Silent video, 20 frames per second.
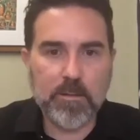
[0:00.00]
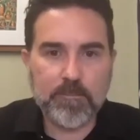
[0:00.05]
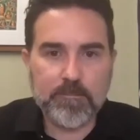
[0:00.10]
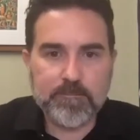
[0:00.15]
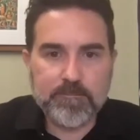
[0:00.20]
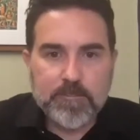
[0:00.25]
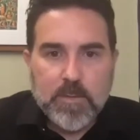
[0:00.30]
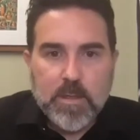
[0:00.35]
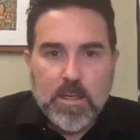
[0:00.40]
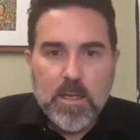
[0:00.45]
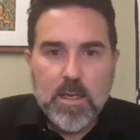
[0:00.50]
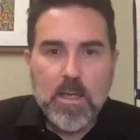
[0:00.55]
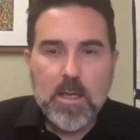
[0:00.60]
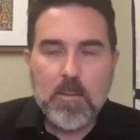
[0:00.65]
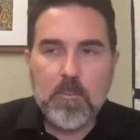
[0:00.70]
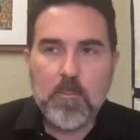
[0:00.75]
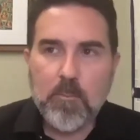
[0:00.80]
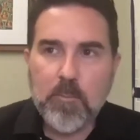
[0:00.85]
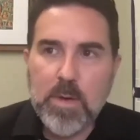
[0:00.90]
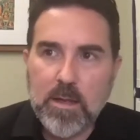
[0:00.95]
That
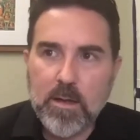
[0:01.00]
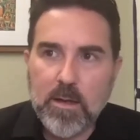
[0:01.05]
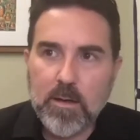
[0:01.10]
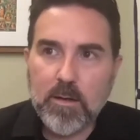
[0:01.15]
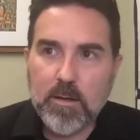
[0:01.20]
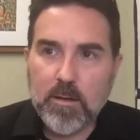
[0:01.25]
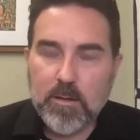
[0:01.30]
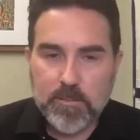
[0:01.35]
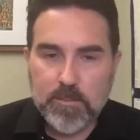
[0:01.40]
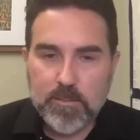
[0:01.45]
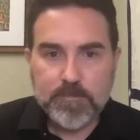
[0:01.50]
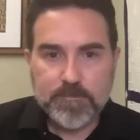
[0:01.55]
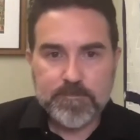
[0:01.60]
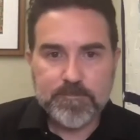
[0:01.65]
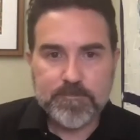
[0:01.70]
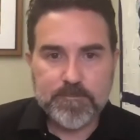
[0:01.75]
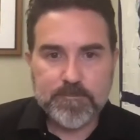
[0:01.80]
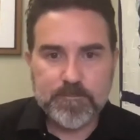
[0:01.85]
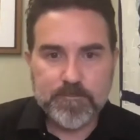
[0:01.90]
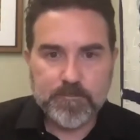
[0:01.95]
Pali has more
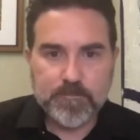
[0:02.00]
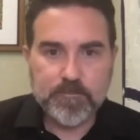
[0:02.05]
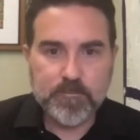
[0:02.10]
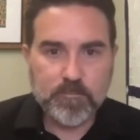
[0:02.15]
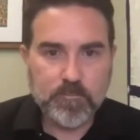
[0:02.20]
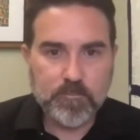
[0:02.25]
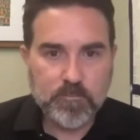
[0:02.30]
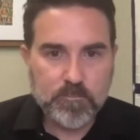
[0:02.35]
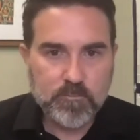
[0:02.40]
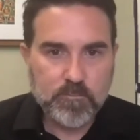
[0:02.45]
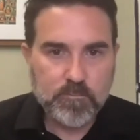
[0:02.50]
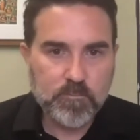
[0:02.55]
features